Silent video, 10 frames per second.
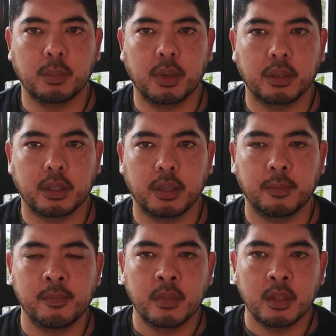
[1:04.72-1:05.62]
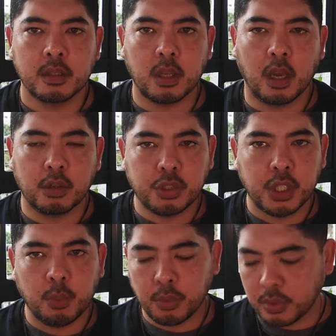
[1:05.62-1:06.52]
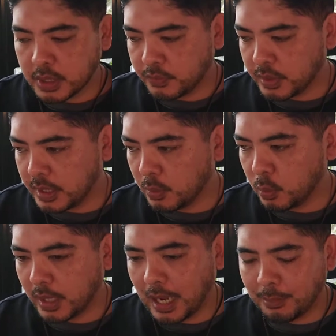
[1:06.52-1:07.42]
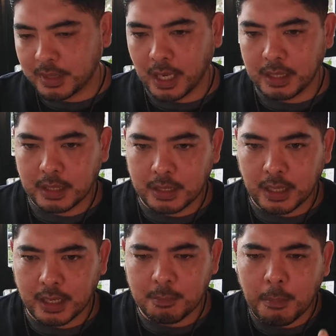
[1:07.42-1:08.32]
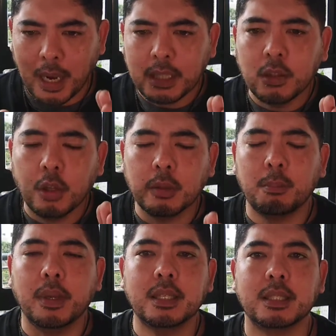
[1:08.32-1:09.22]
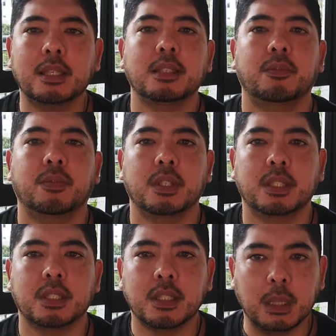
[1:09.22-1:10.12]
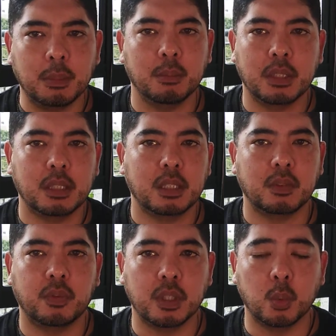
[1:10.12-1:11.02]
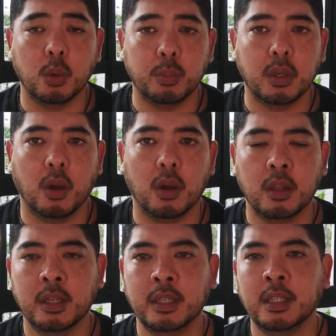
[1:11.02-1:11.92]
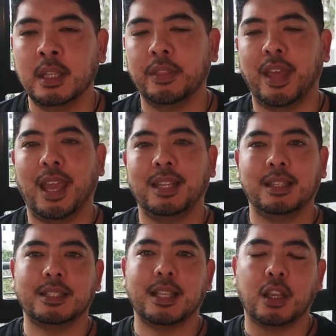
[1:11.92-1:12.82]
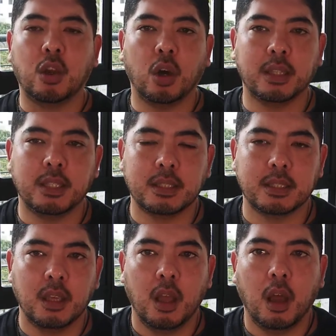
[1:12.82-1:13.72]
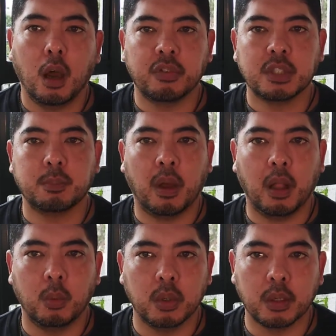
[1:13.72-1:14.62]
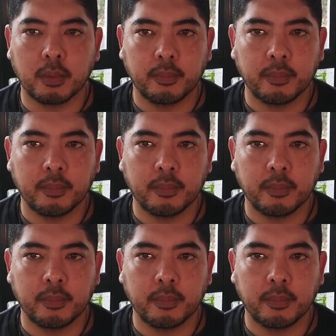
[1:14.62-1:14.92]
about, okay? So I'm going to share with you in this video what I'm titling, and it might not make sense at first. Just give me a minute, this video won't be long. The Antipsychotics of Spellwork.